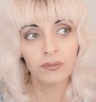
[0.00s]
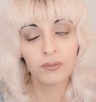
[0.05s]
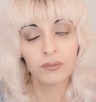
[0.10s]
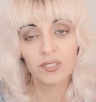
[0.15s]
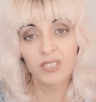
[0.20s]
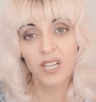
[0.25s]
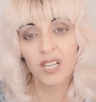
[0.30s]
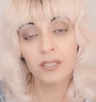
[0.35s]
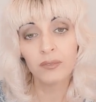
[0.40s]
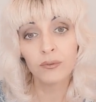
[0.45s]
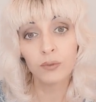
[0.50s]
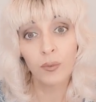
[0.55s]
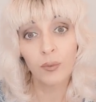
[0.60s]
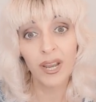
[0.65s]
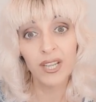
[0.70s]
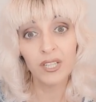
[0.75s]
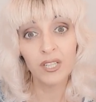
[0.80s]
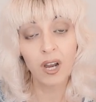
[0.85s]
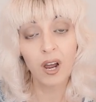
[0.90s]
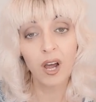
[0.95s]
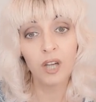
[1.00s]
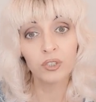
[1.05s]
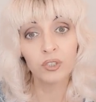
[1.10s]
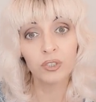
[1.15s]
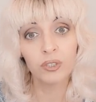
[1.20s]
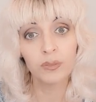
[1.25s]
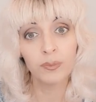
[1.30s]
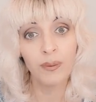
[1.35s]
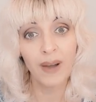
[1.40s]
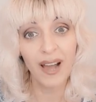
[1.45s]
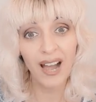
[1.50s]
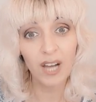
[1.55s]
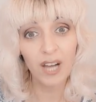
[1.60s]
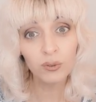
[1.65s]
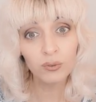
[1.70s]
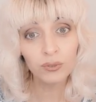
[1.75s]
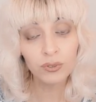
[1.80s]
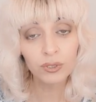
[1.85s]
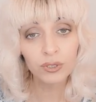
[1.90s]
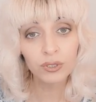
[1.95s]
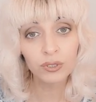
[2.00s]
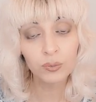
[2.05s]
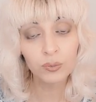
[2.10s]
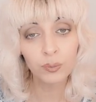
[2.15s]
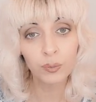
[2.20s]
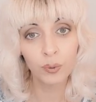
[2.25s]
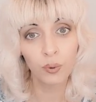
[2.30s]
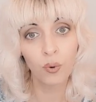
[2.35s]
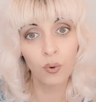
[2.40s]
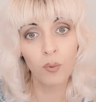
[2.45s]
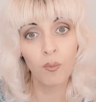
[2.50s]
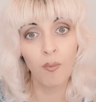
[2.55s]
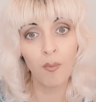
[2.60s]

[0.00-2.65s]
starting from £800 per